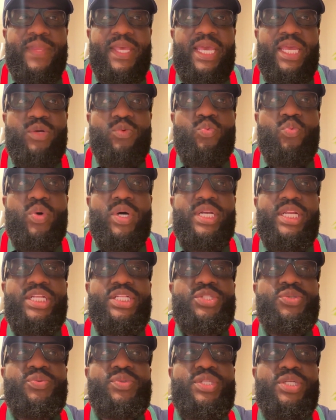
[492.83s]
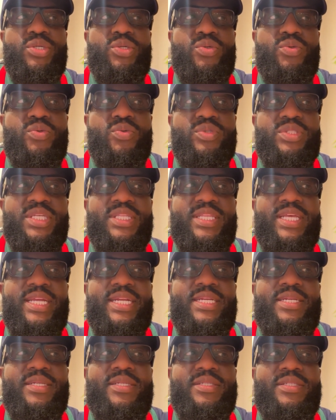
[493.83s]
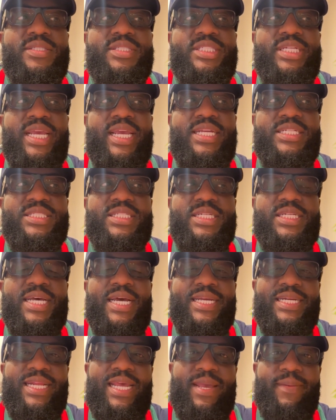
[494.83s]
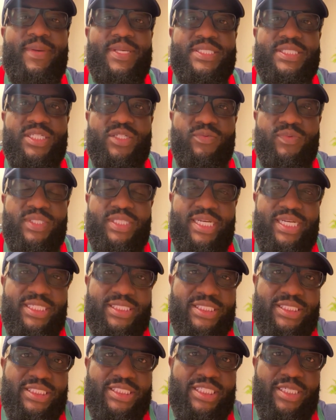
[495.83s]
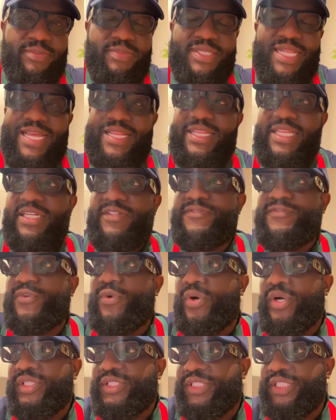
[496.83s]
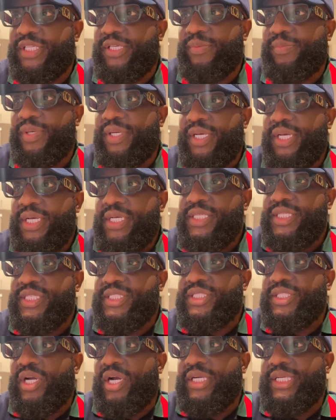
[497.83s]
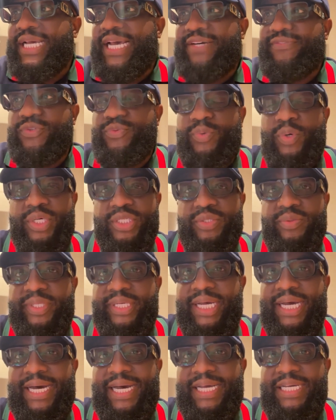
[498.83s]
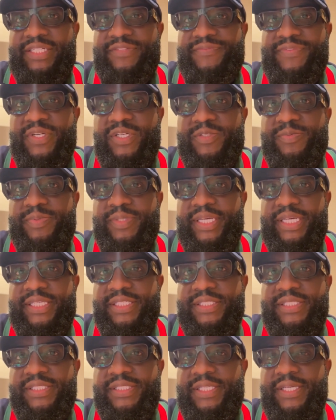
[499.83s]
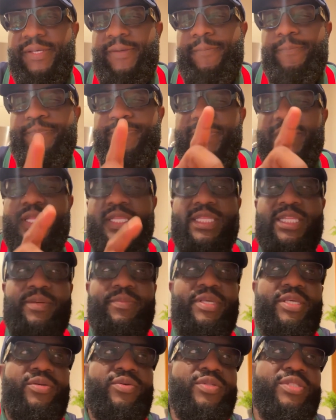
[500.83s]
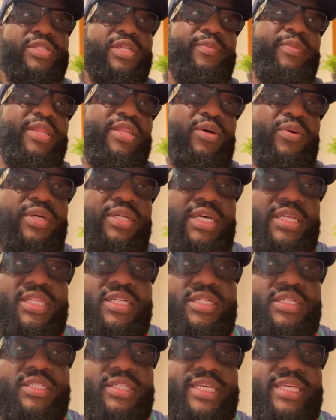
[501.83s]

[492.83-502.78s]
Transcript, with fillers: And what did you do to then change the dynamics of the relationship that then forced him to start having a wandering eye in the first place? Let me use, let me throw another